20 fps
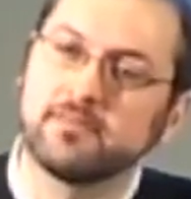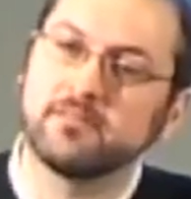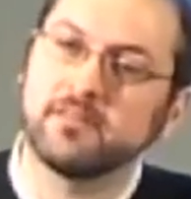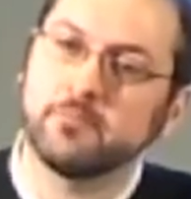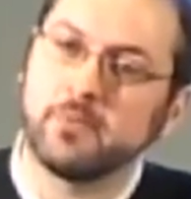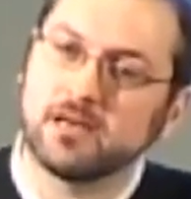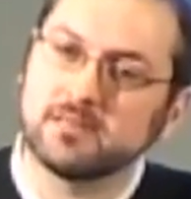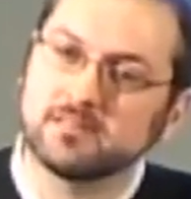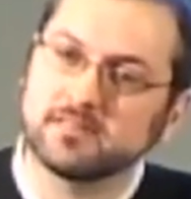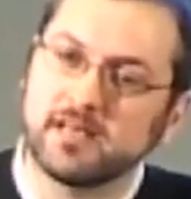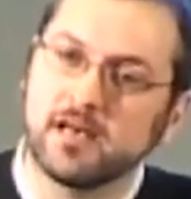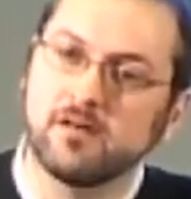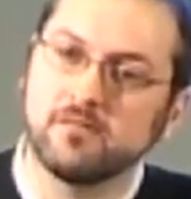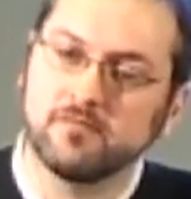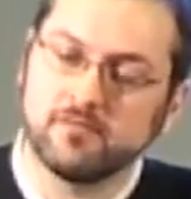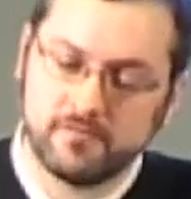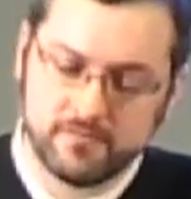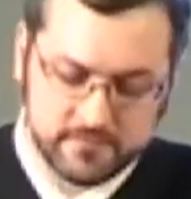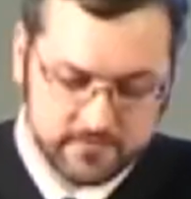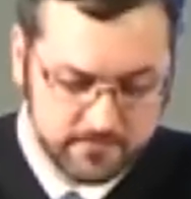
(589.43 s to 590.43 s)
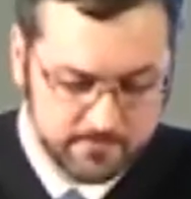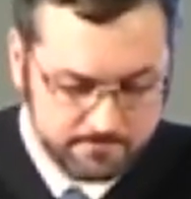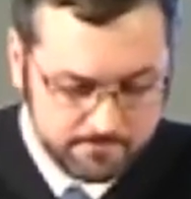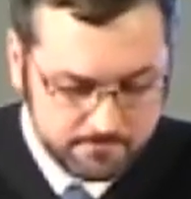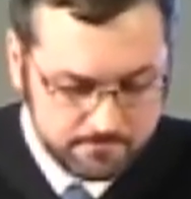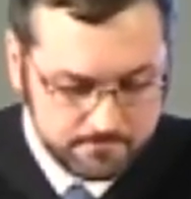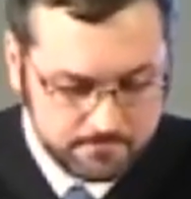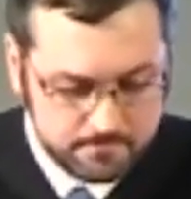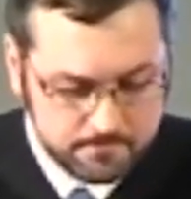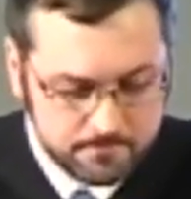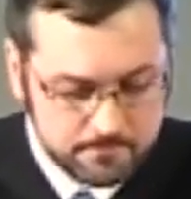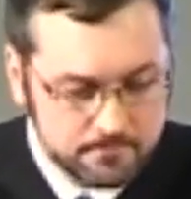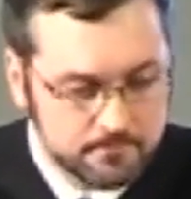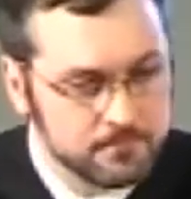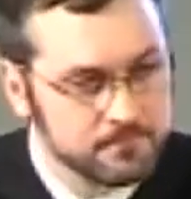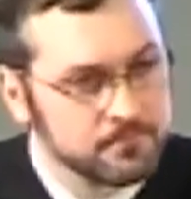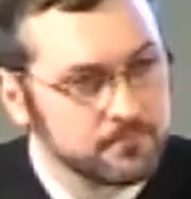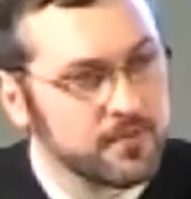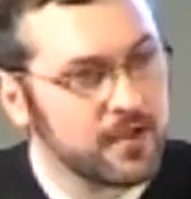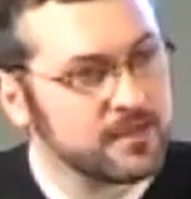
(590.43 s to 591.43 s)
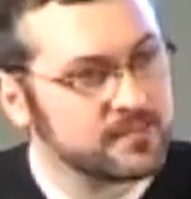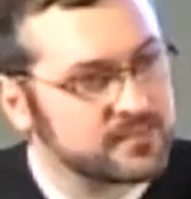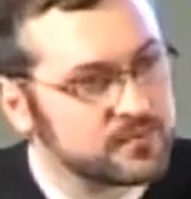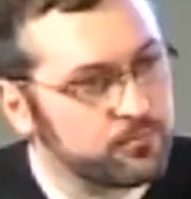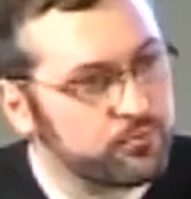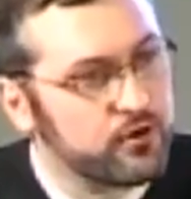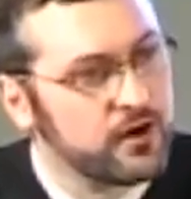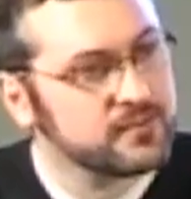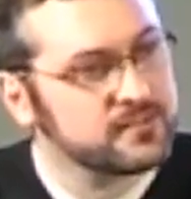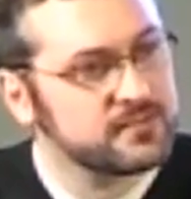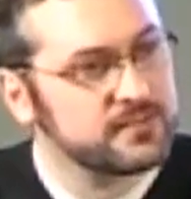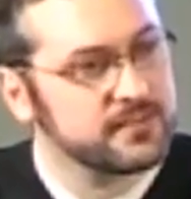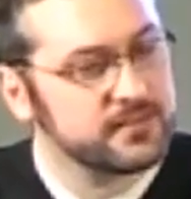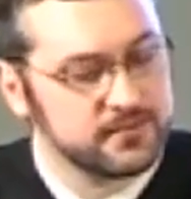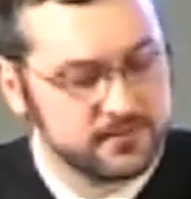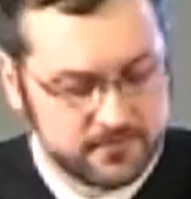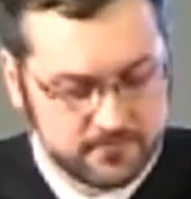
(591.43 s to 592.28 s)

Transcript: to myself I suppressed it.